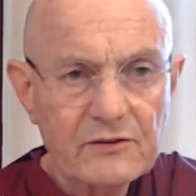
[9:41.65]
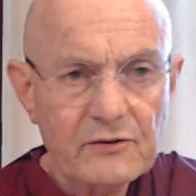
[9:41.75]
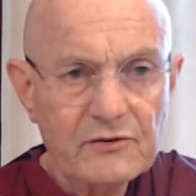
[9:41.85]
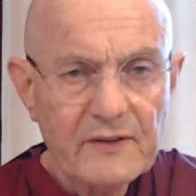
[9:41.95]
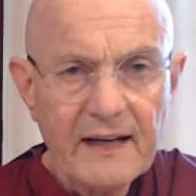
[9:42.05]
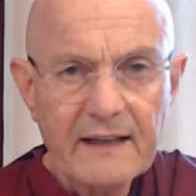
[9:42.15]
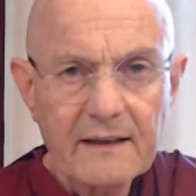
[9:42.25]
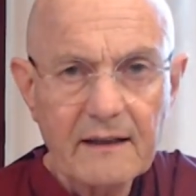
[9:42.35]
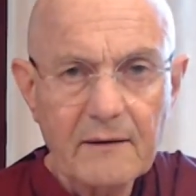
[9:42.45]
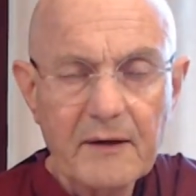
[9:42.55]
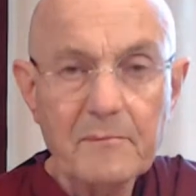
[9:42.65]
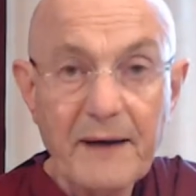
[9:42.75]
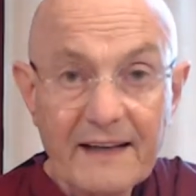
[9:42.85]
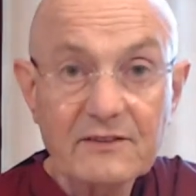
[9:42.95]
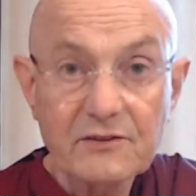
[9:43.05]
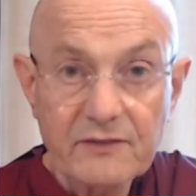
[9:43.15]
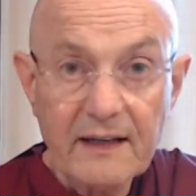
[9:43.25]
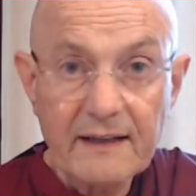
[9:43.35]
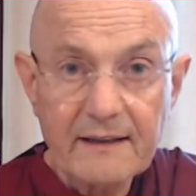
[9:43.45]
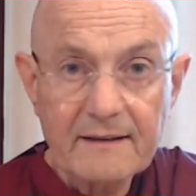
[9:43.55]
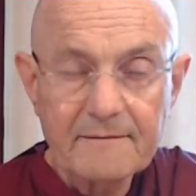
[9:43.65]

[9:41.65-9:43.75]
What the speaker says: to Sri Lanka. I went back to Sri Lanka.